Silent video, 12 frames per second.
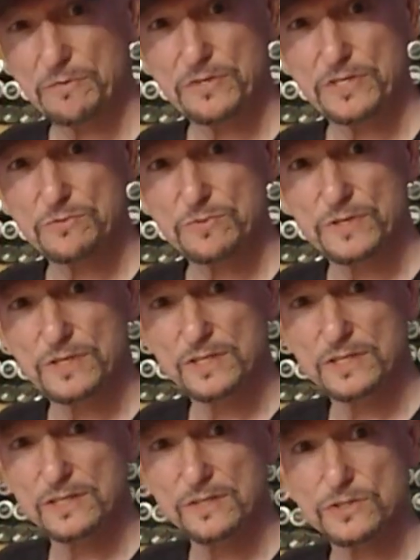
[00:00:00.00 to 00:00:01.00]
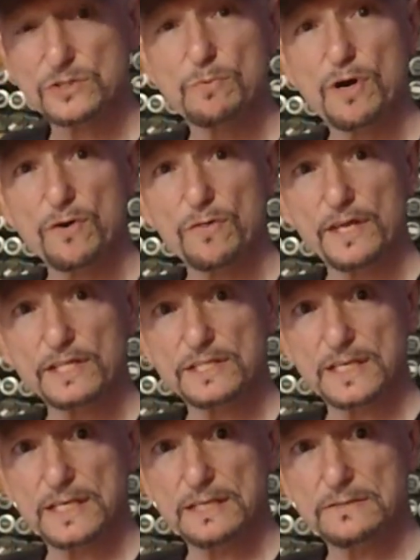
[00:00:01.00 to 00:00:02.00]
with this one, the smaller things
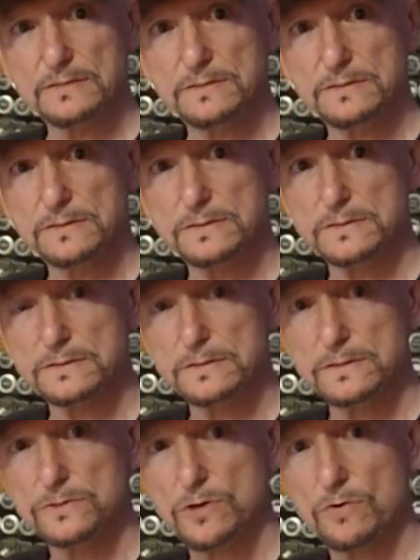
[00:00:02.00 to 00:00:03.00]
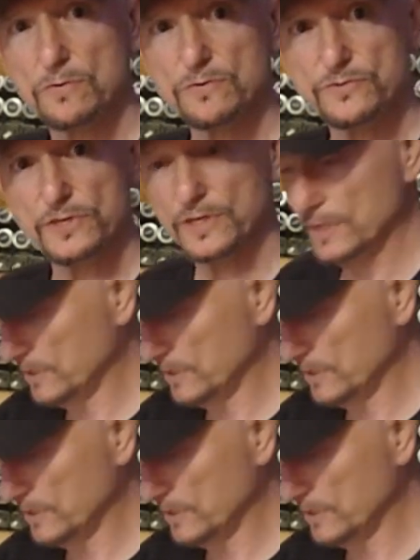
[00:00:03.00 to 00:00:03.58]
get. It's harder to see.